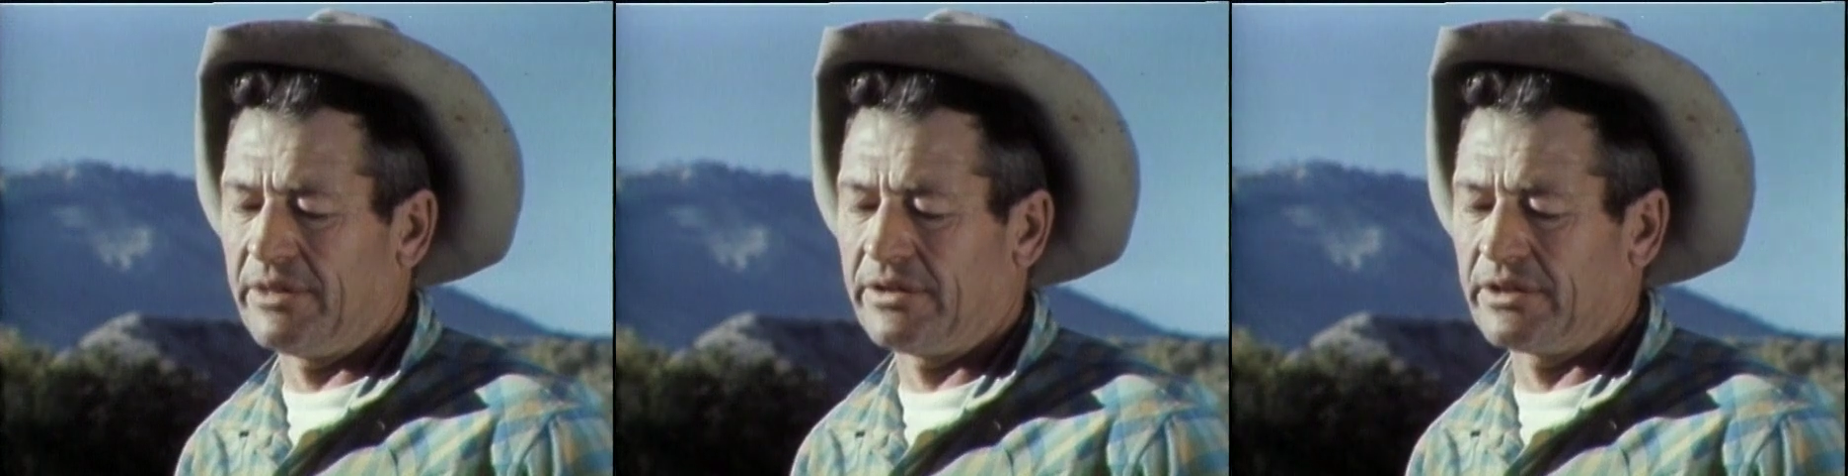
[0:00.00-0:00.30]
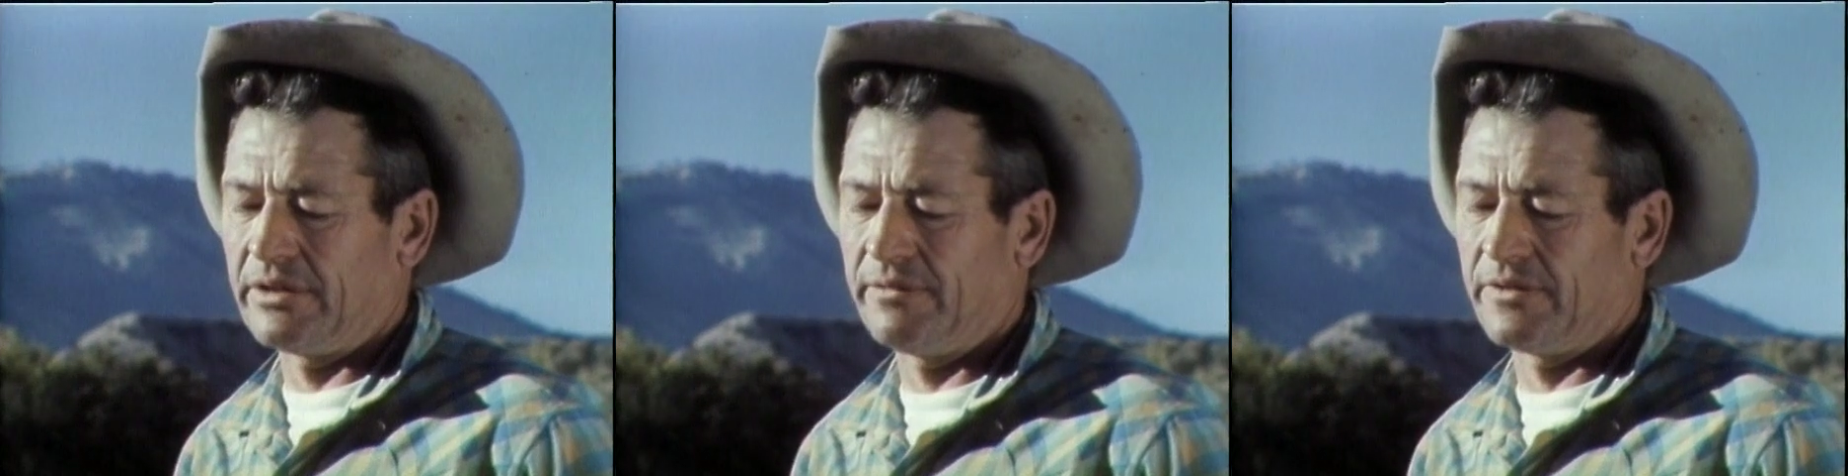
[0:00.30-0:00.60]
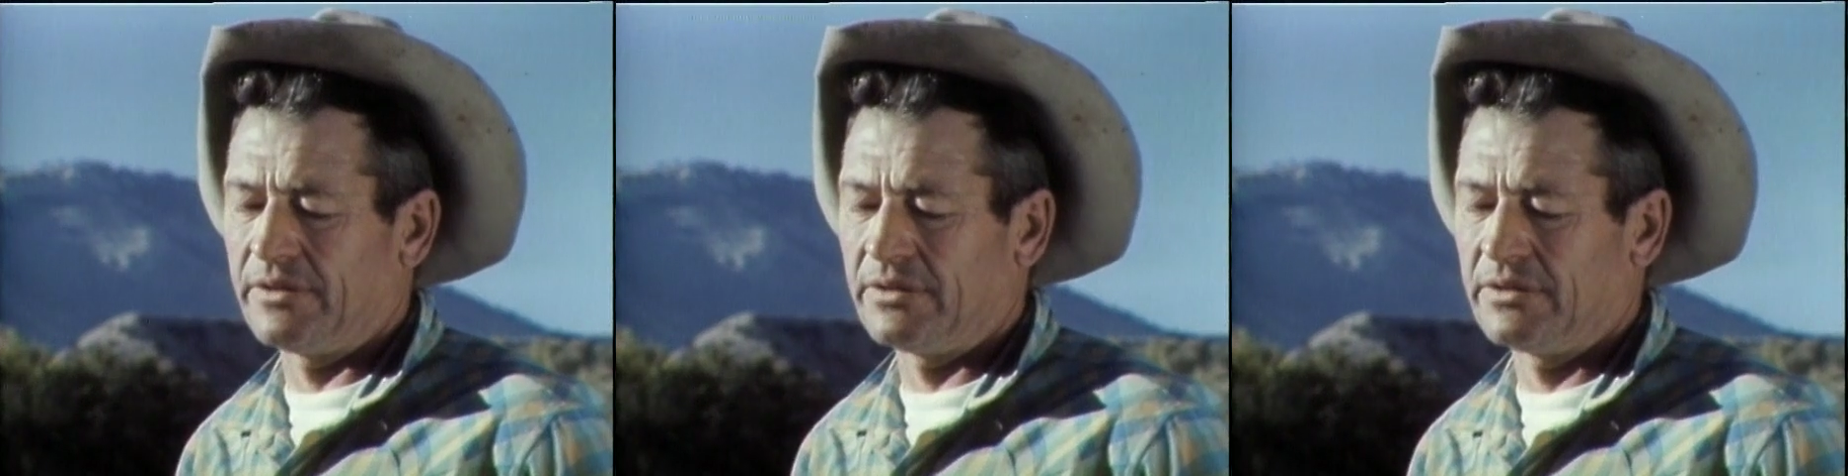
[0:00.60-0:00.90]
I took him
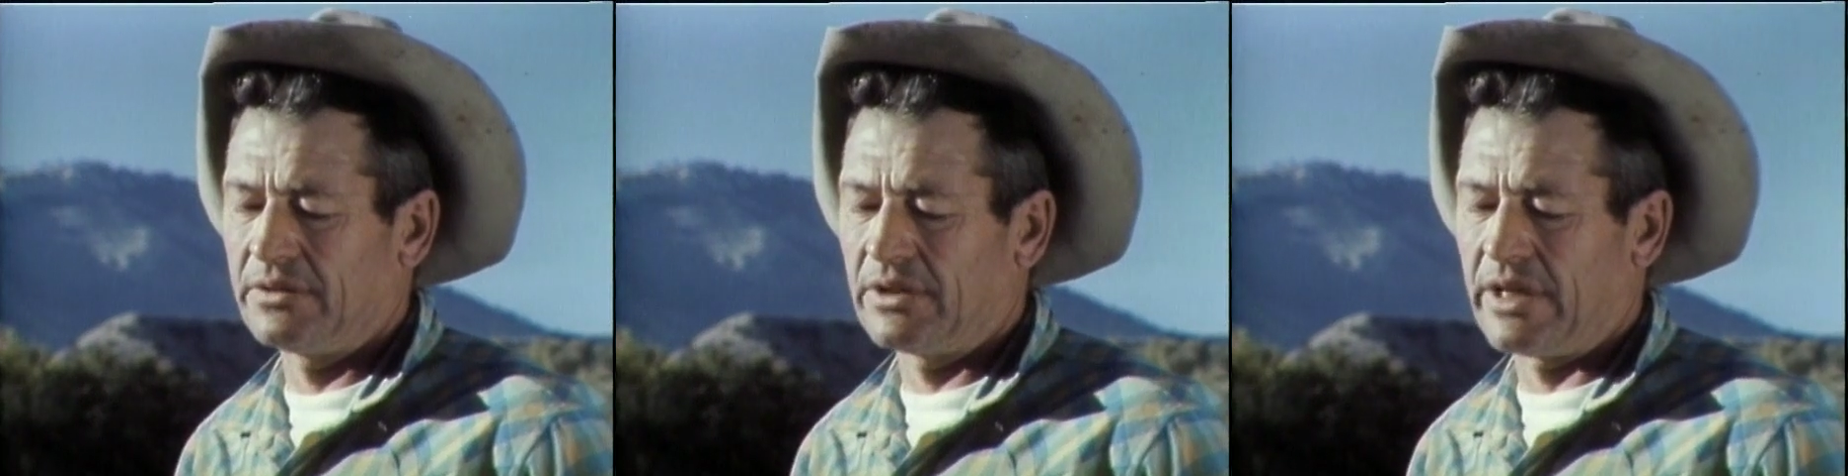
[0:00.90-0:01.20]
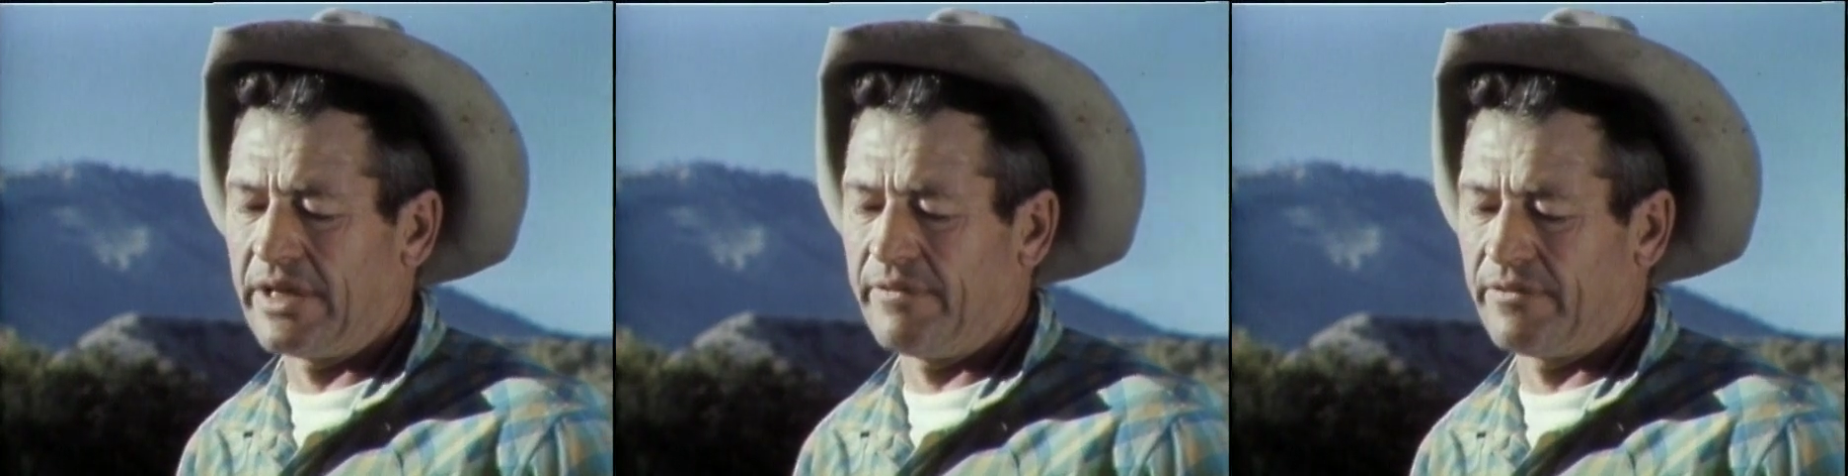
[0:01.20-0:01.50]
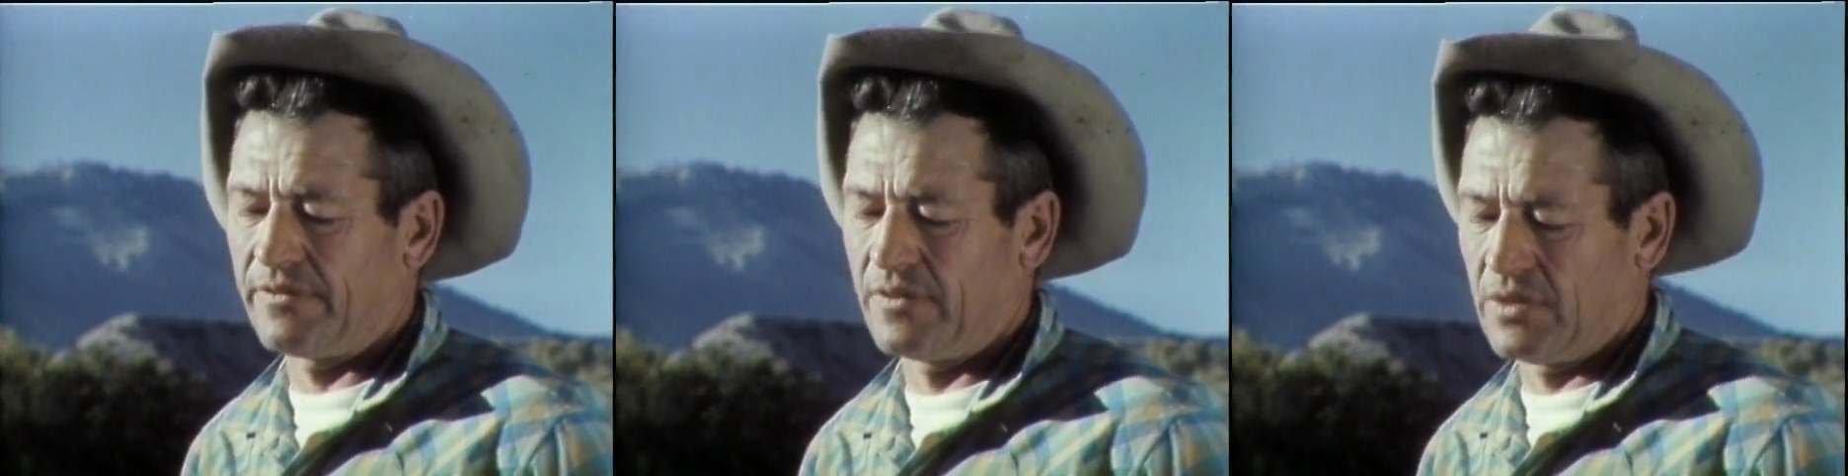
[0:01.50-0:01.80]
for. I had him
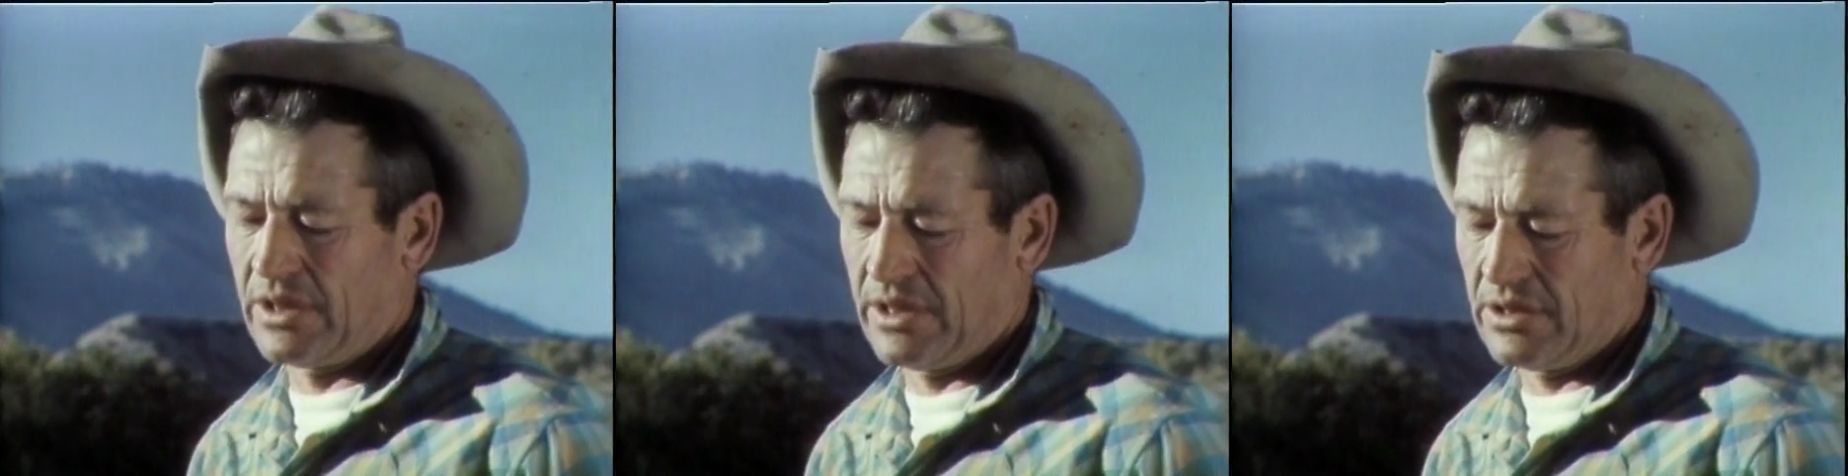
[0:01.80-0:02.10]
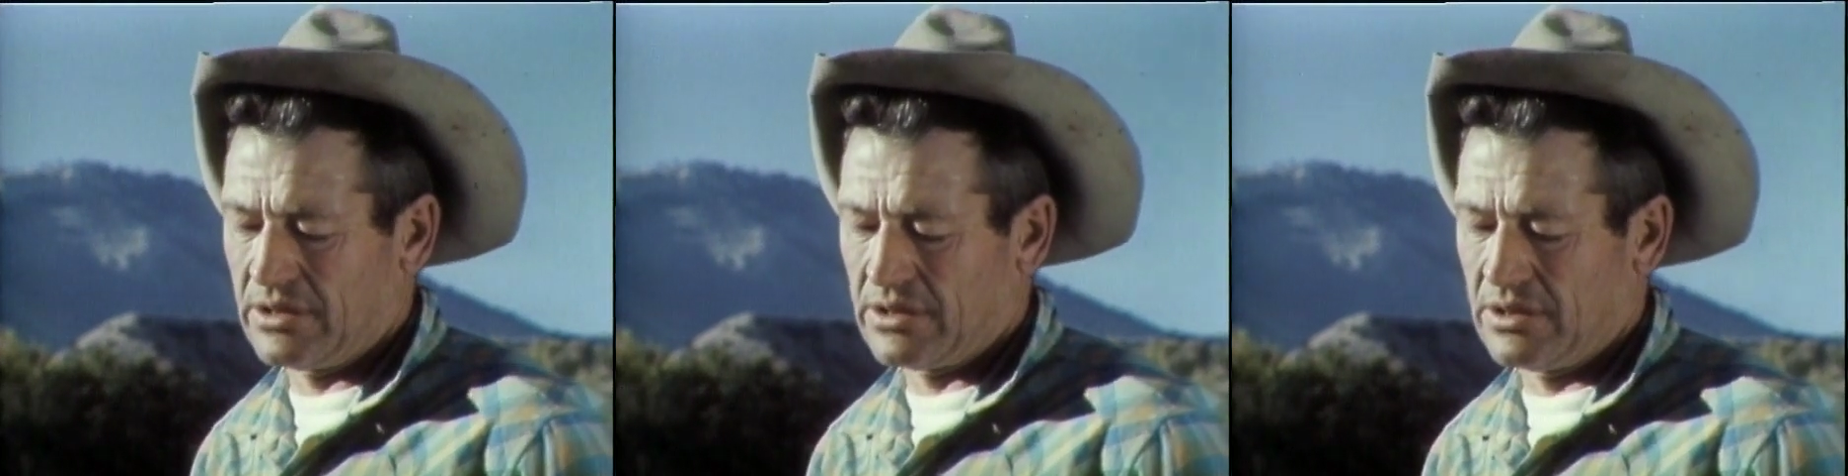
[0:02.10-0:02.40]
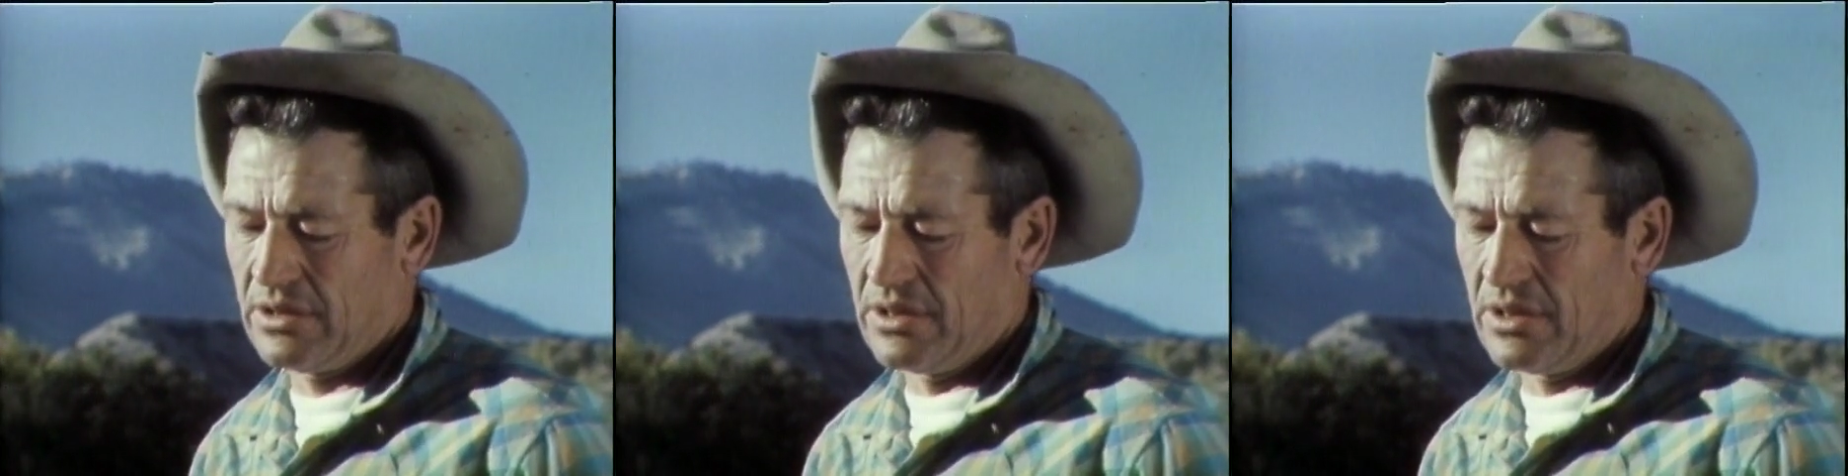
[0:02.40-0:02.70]
four days,
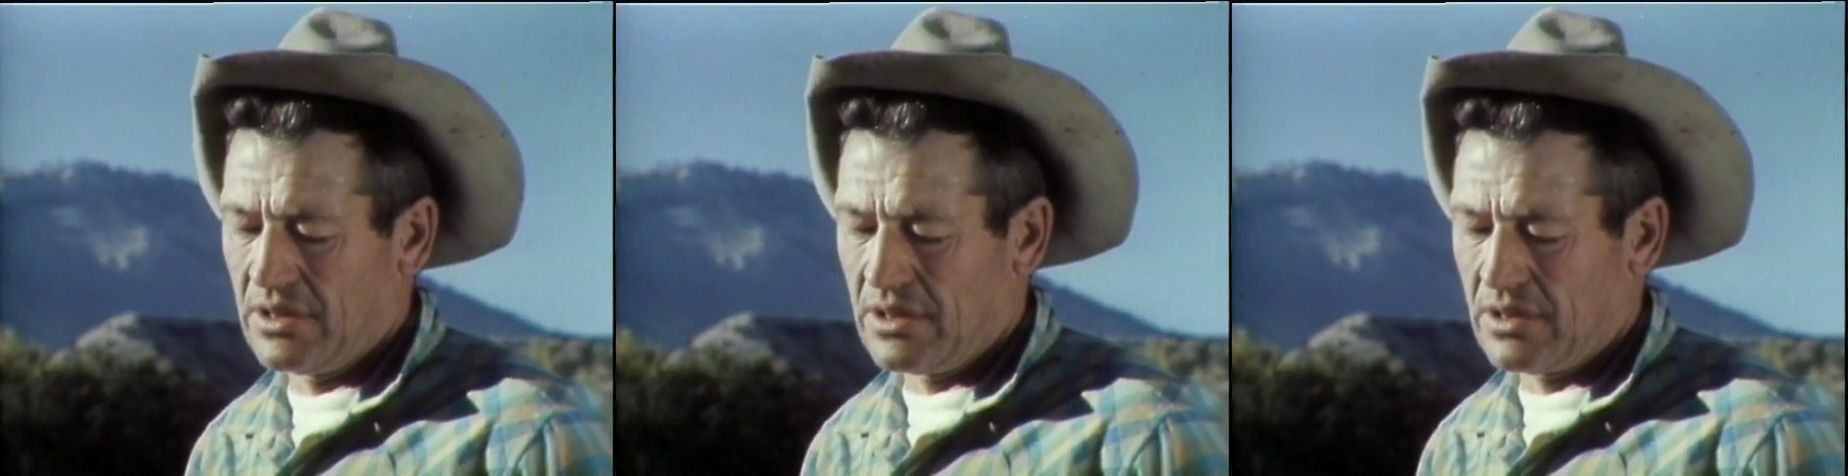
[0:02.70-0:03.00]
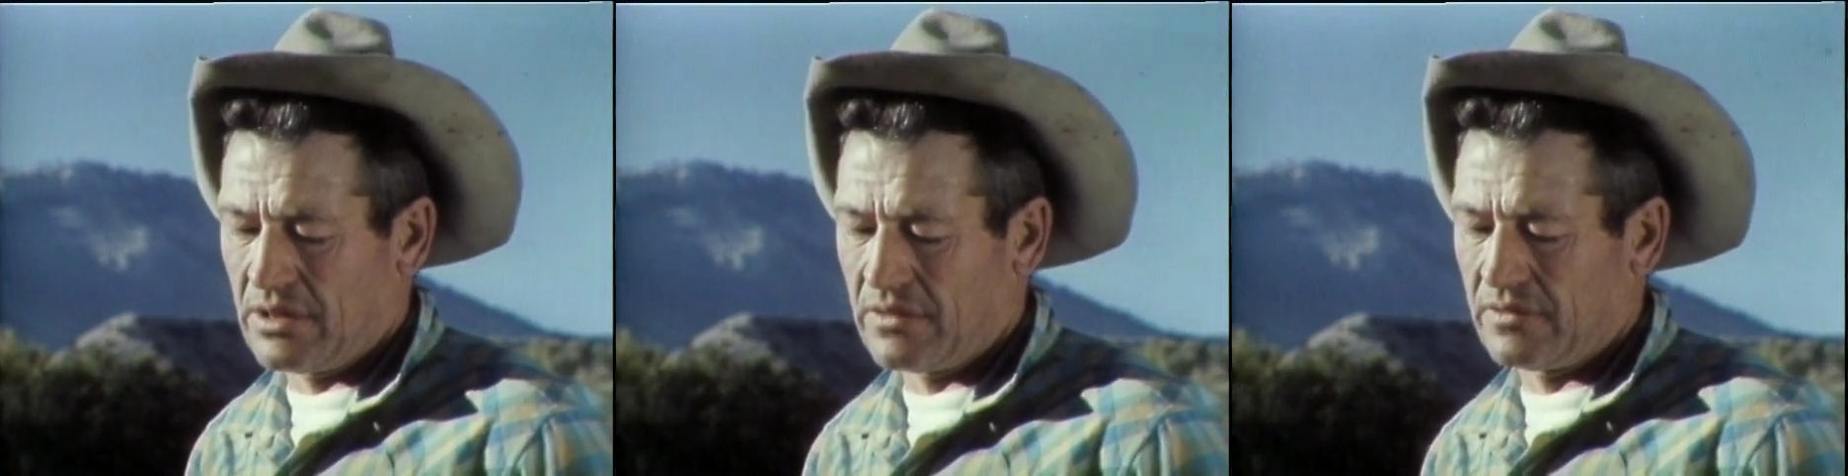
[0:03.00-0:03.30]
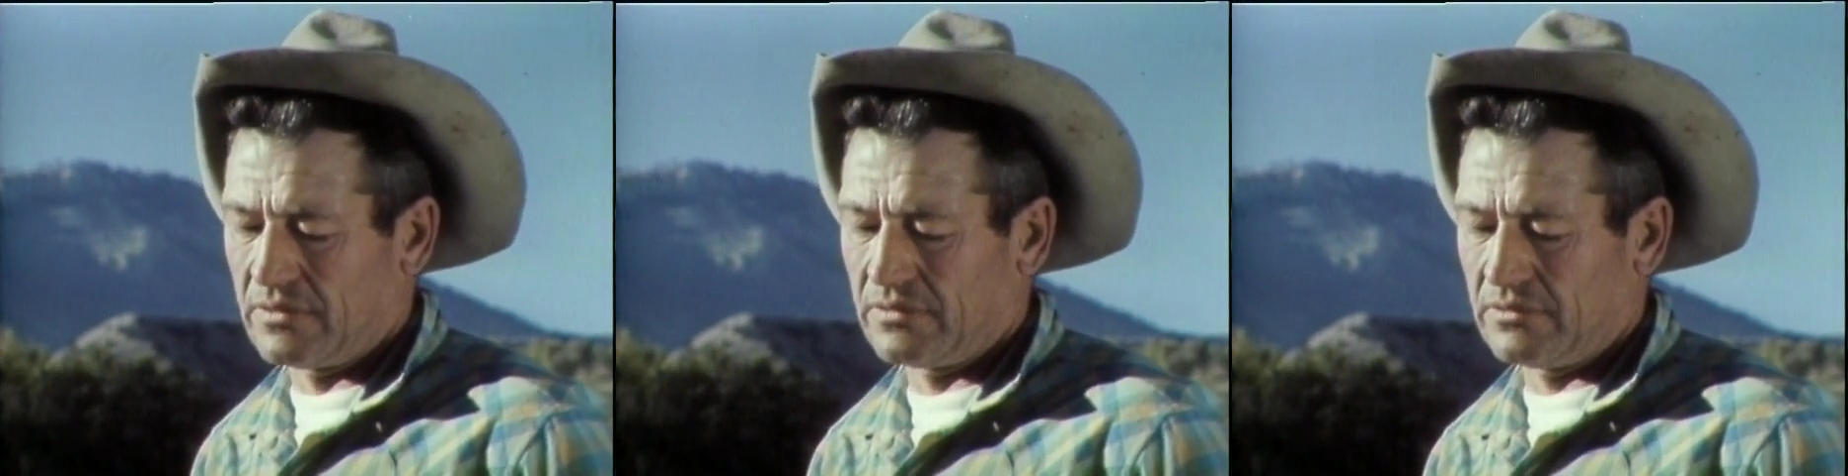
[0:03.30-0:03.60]
and